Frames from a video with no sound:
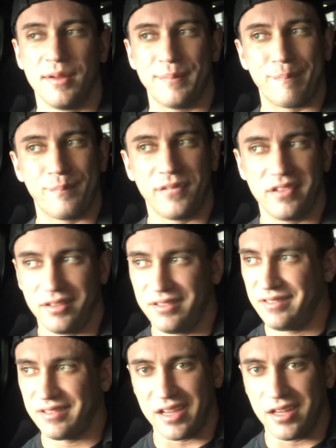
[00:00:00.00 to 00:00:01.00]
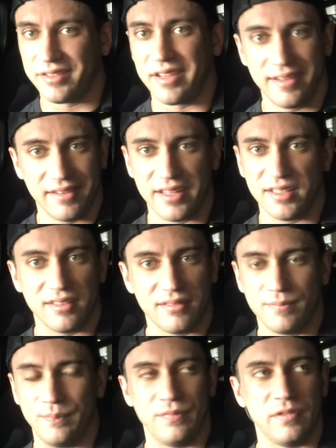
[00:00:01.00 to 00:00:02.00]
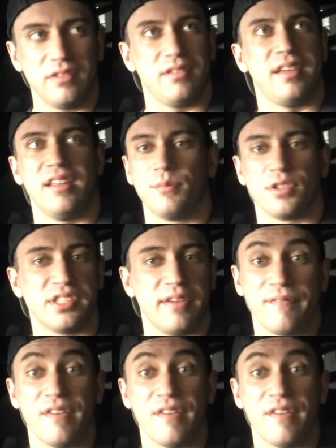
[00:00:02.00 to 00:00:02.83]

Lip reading: but I'll take that 10%,